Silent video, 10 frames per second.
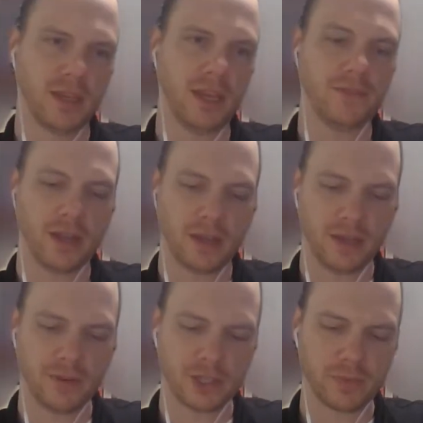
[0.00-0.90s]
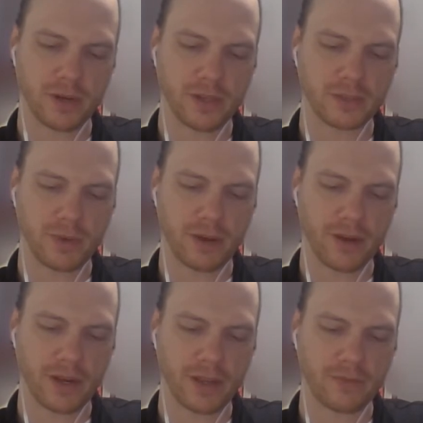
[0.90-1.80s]
even experience
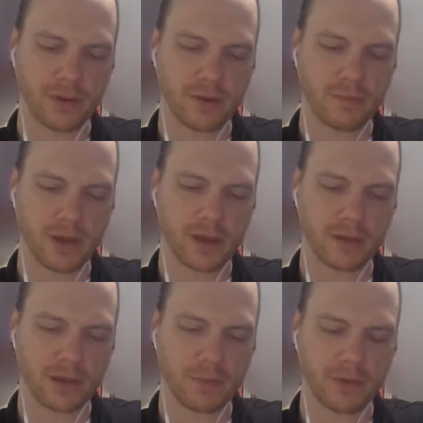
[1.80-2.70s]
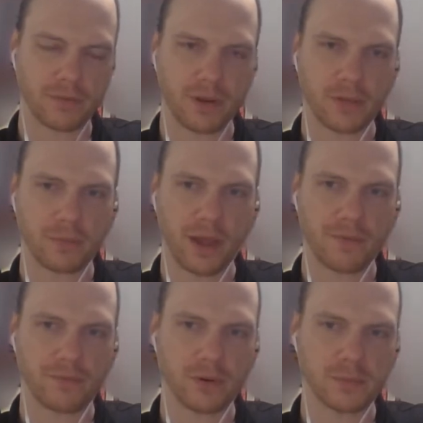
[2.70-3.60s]
migrating from a couple different other
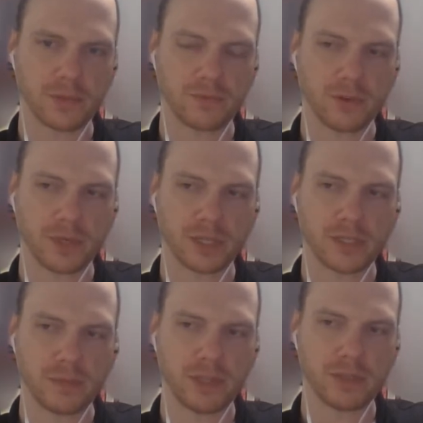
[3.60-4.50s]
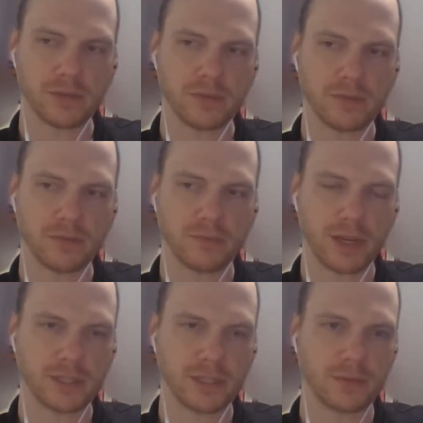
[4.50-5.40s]
platforms, Informix, DB2,
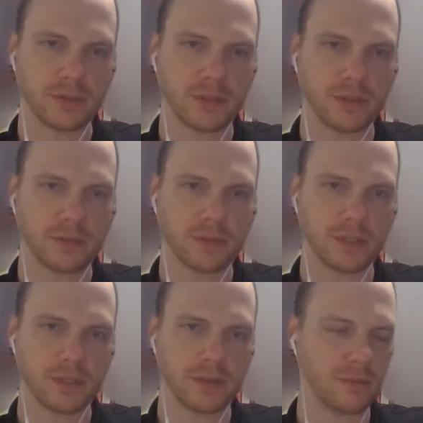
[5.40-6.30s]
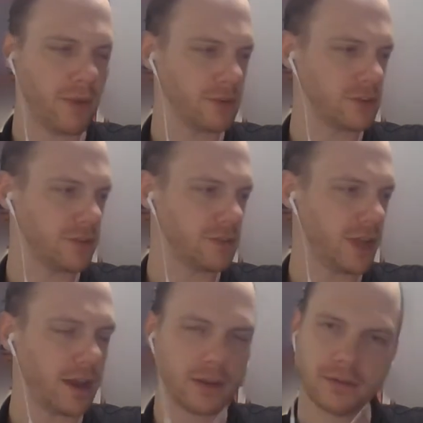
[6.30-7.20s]
MySQL to the Microsoft
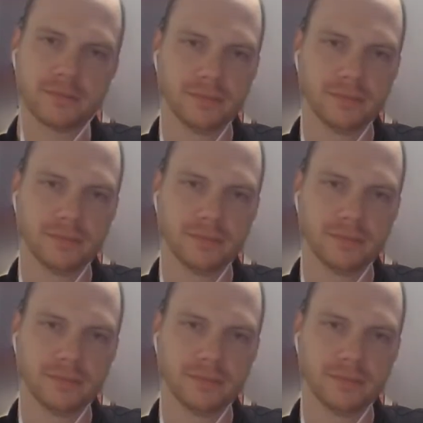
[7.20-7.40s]
stack.